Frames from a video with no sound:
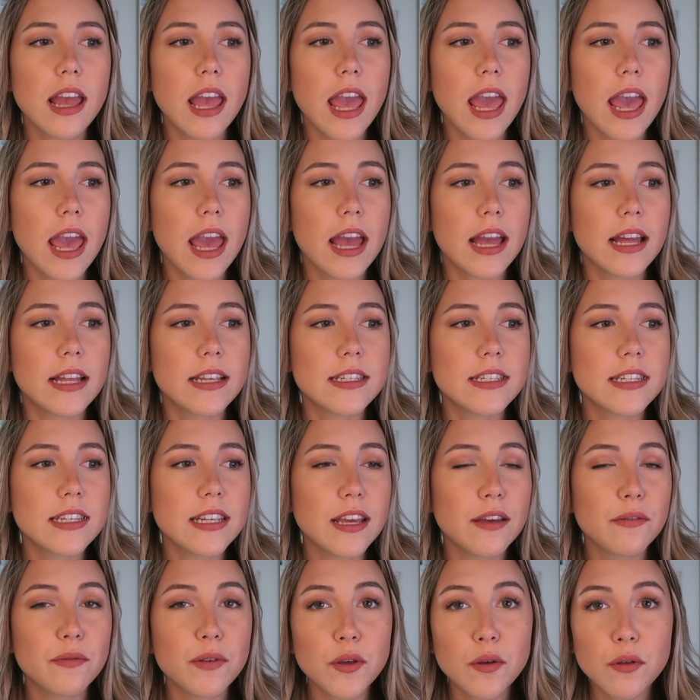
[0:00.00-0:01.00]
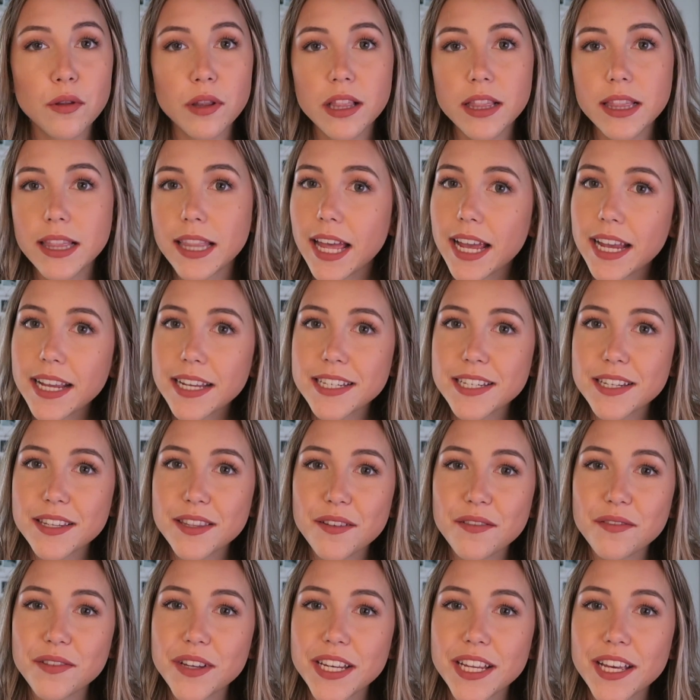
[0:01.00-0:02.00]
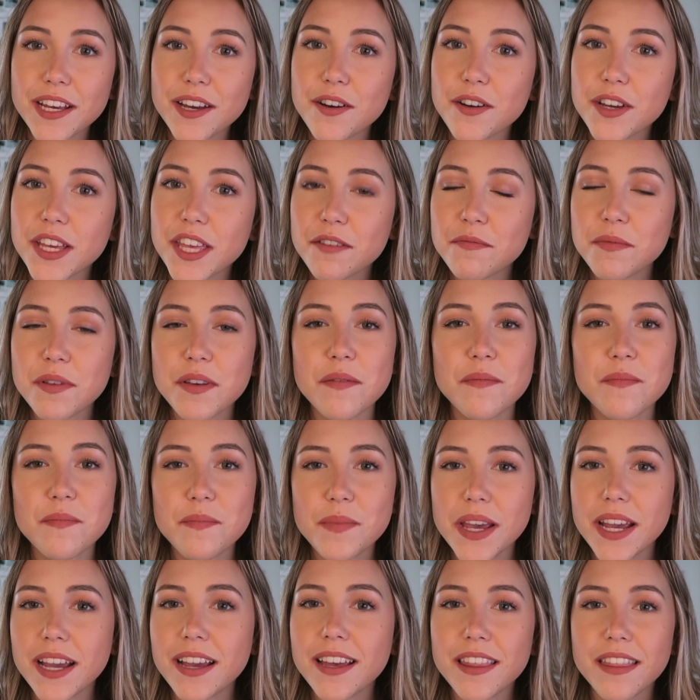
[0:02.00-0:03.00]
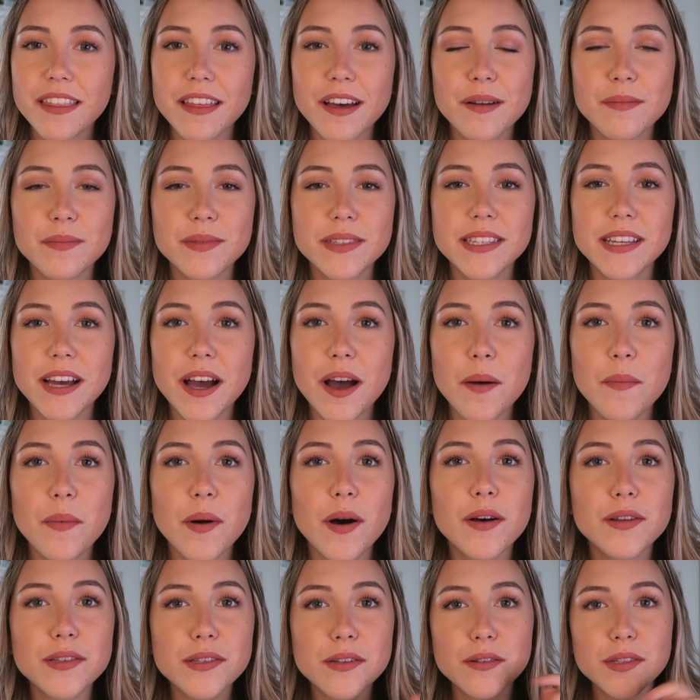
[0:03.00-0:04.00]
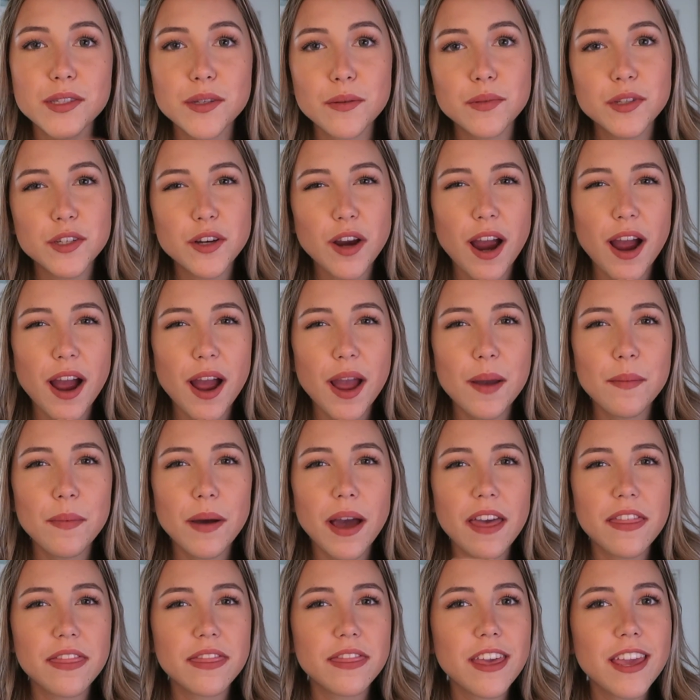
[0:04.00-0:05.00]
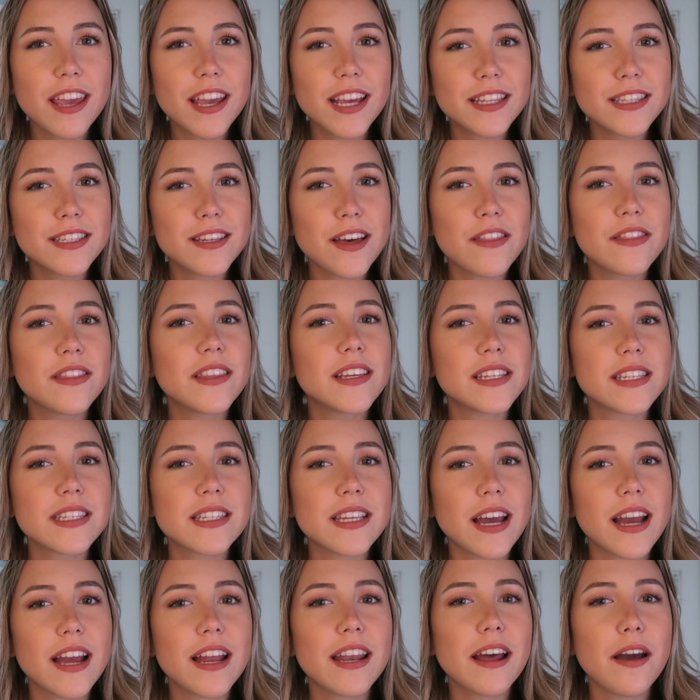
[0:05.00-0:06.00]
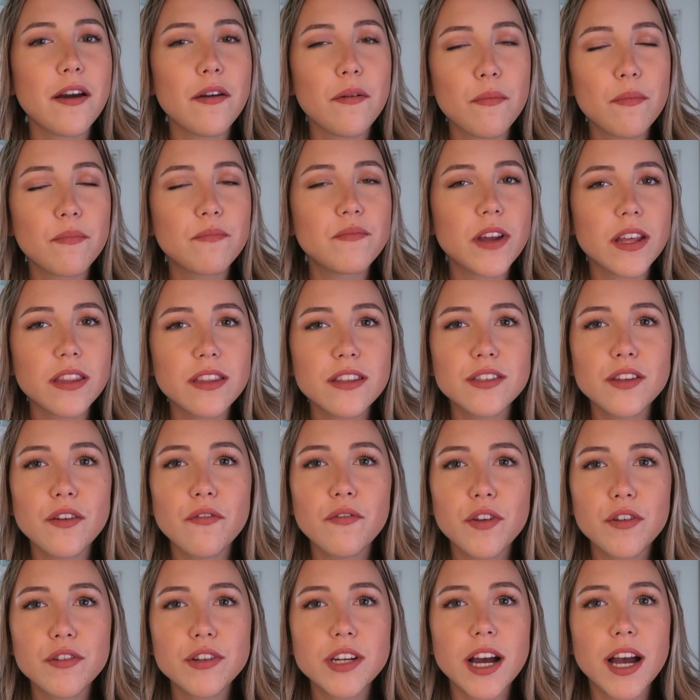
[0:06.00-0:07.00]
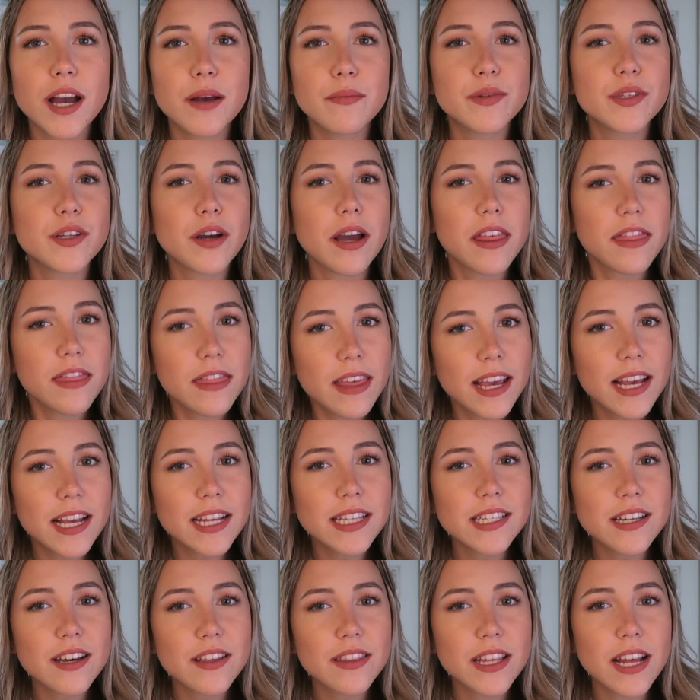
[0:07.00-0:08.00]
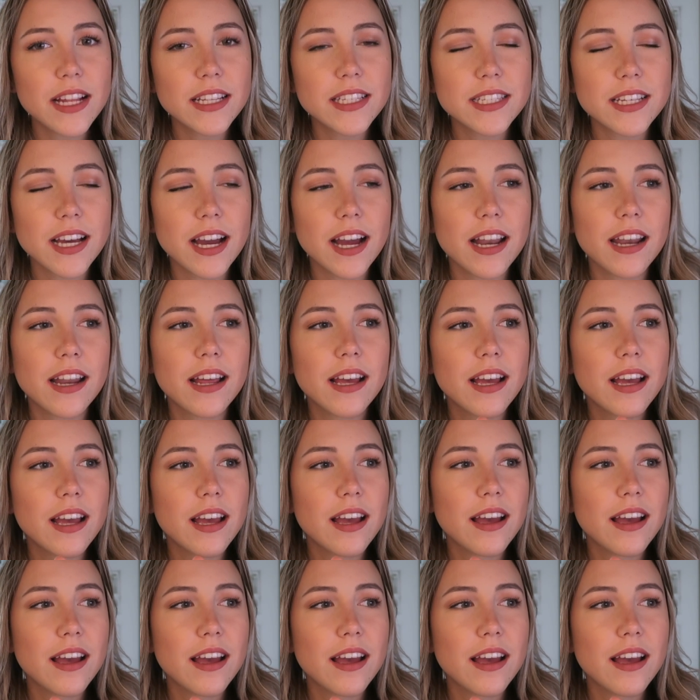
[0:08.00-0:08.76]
And if you liked the video, give me a big thumbs up. Also subscribe. I think it's on this side. I've done this a few times, so I think it's on that side.